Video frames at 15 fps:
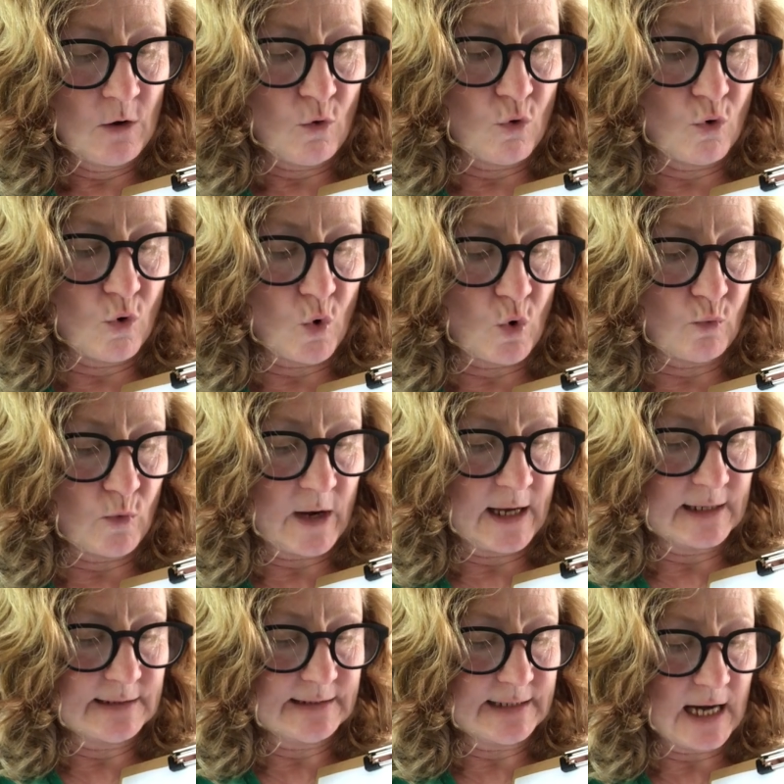or
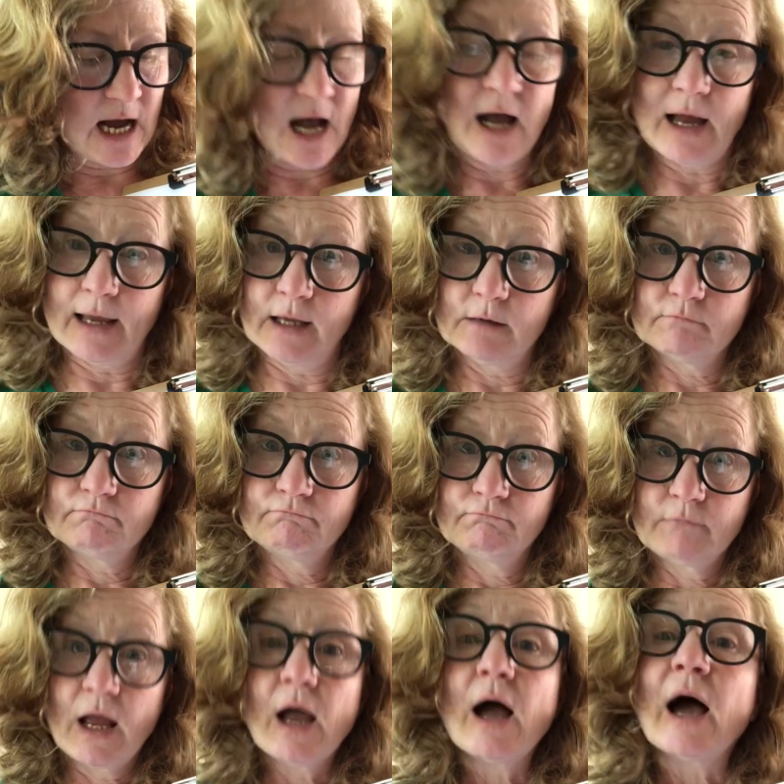red dye?
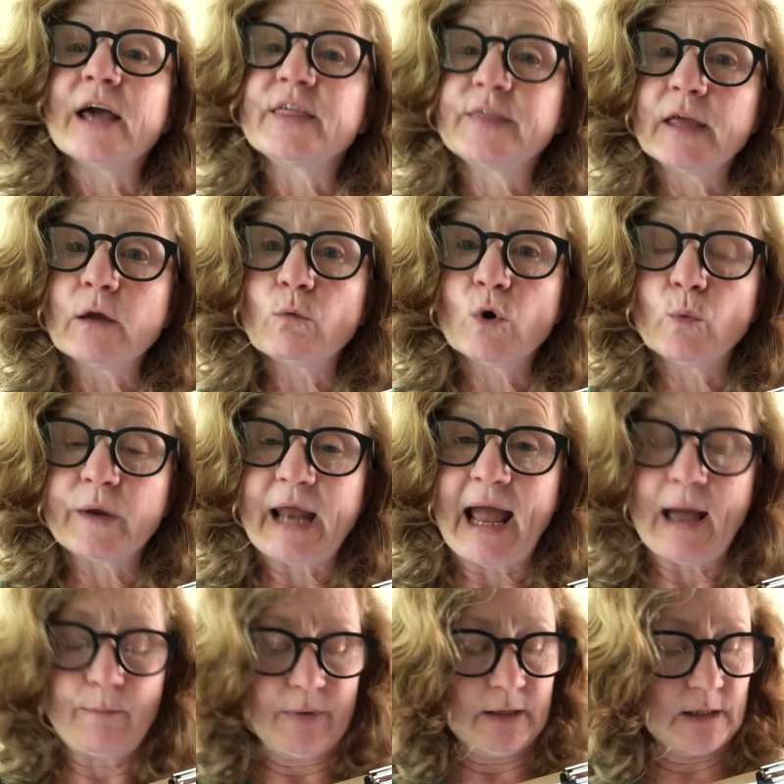I think what would
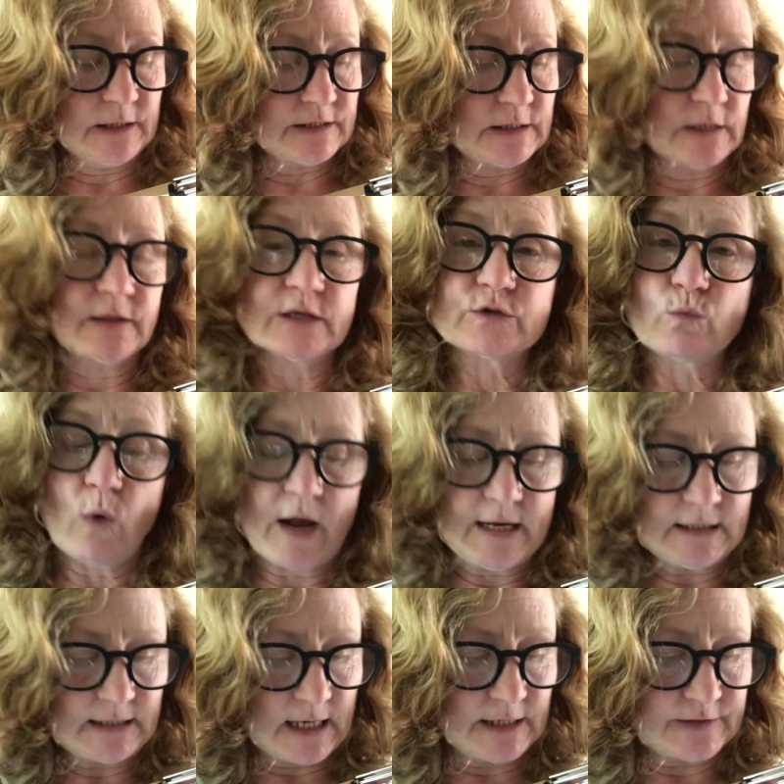happen is that this
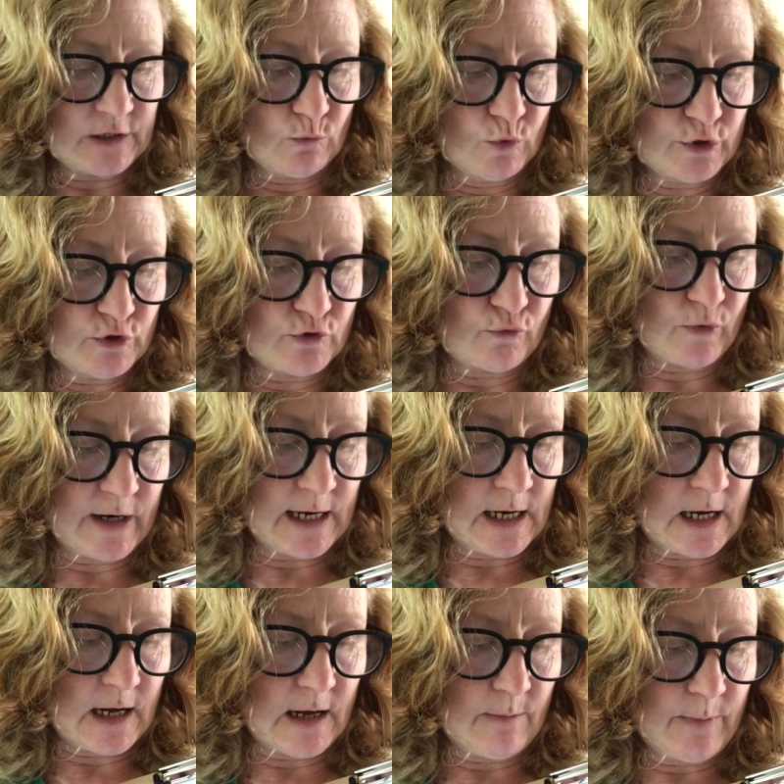white daisy would drink
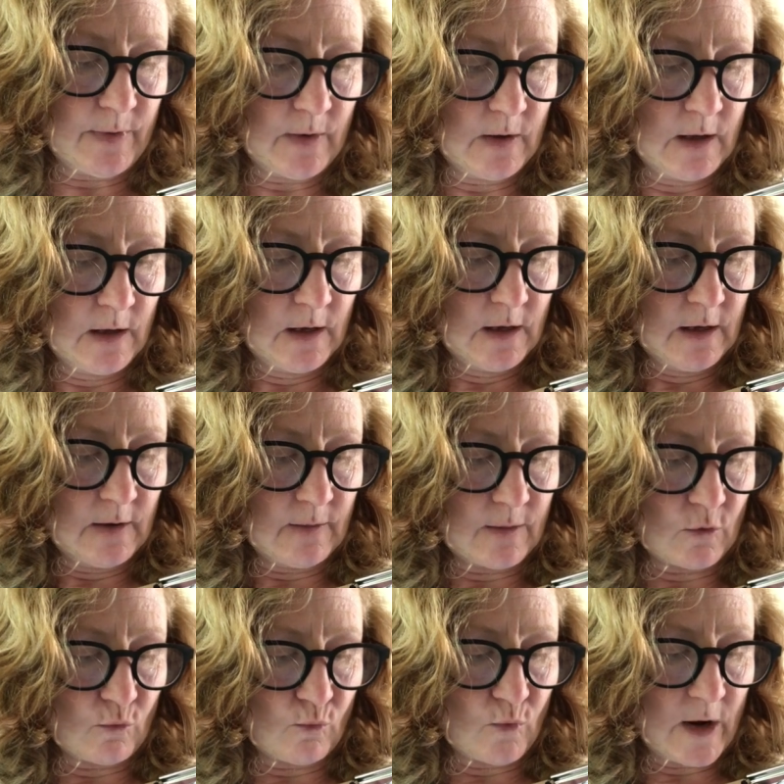up
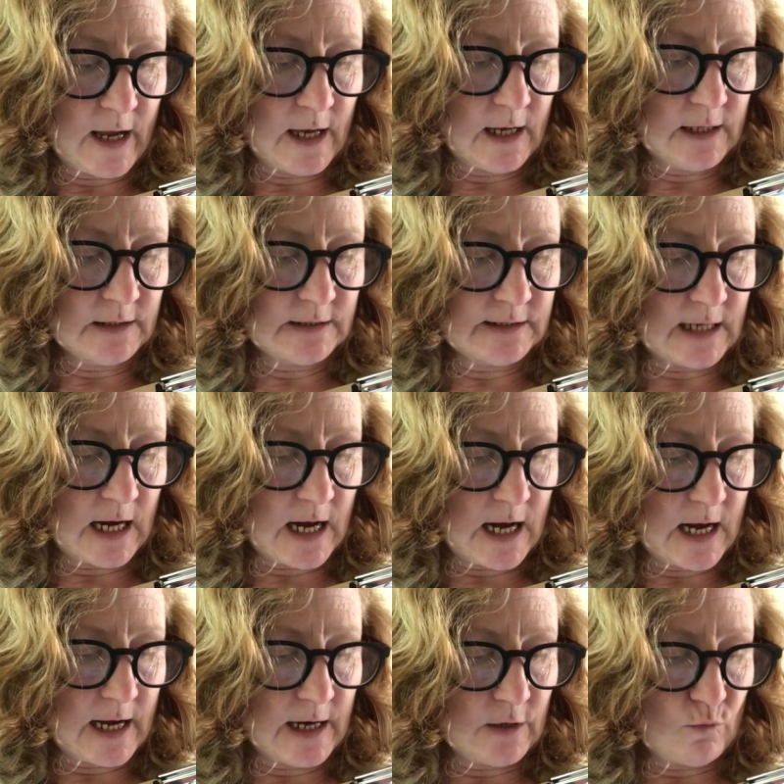the red
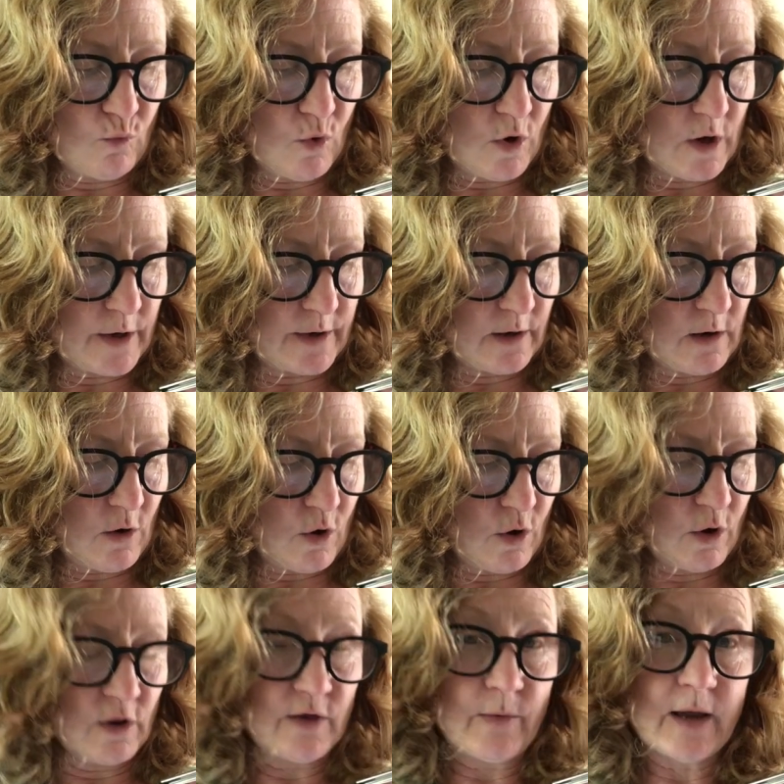dyed water
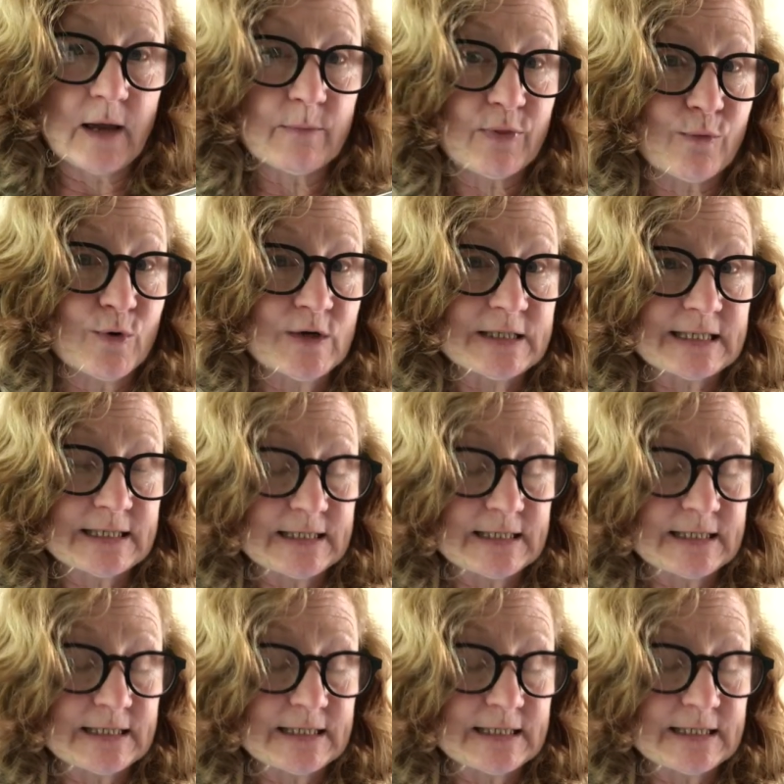all the way up through its